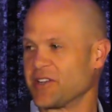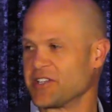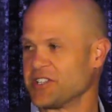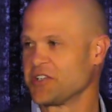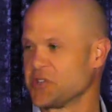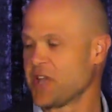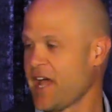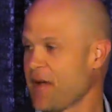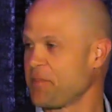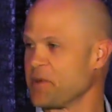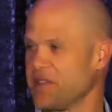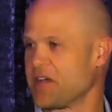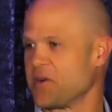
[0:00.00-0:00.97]
Didn't
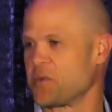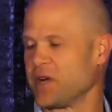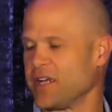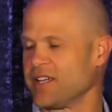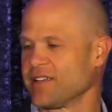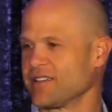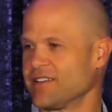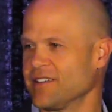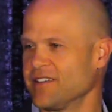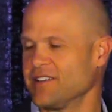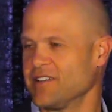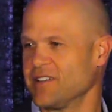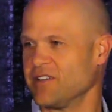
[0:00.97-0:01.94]
happen that way.
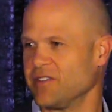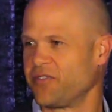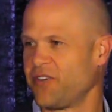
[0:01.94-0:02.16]
In